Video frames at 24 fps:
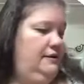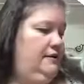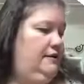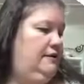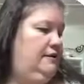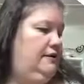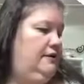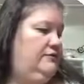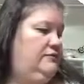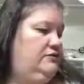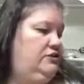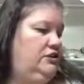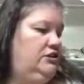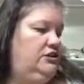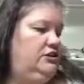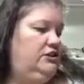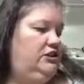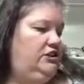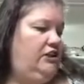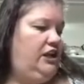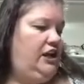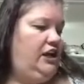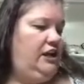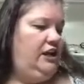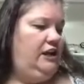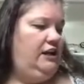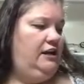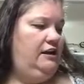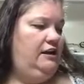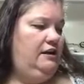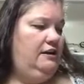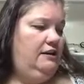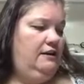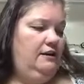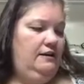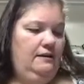of Just Jade,
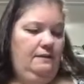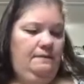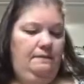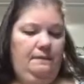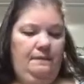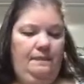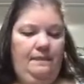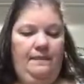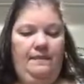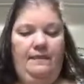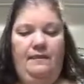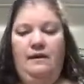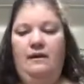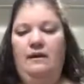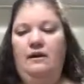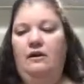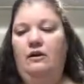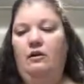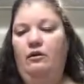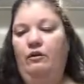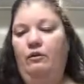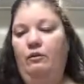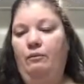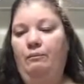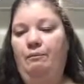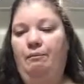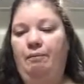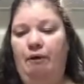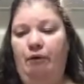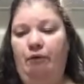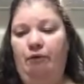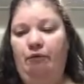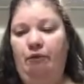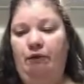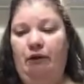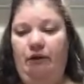then a whole
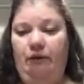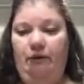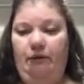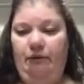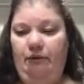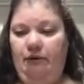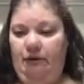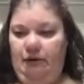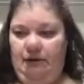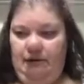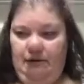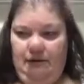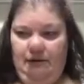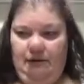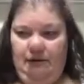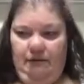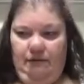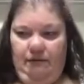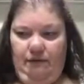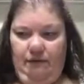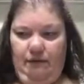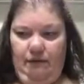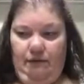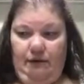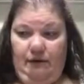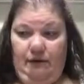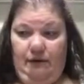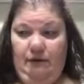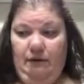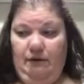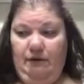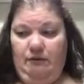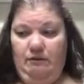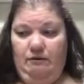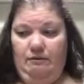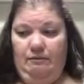boatload, if you
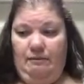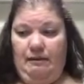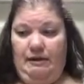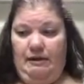will, those are my